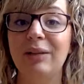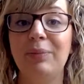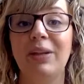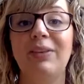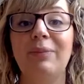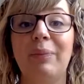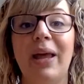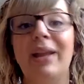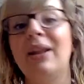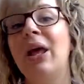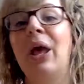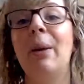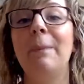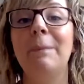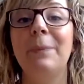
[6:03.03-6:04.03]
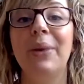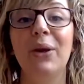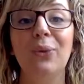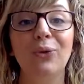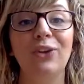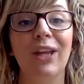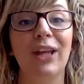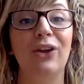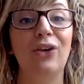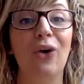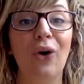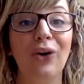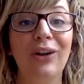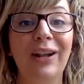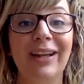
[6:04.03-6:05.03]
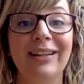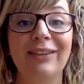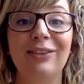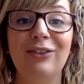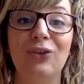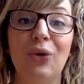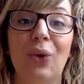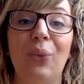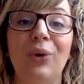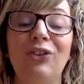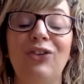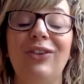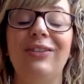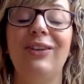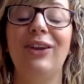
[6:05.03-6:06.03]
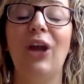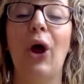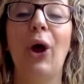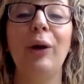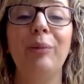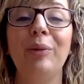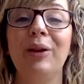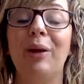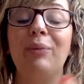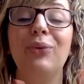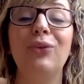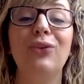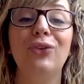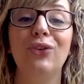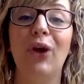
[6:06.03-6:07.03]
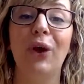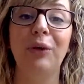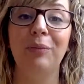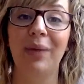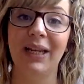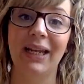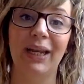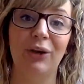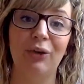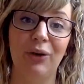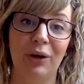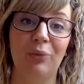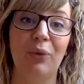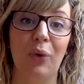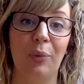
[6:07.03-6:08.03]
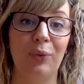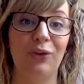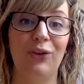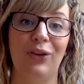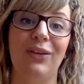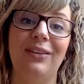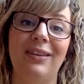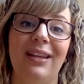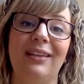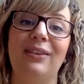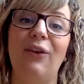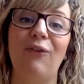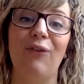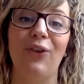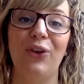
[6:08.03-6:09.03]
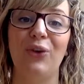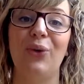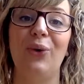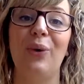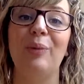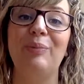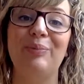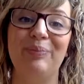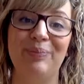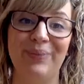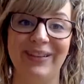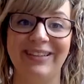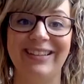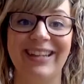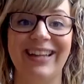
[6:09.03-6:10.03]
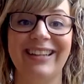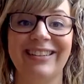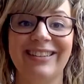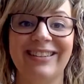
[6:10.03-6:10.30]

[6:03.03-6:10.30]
be spent building an online store, which is going to open up so many incredible opportunities for your business.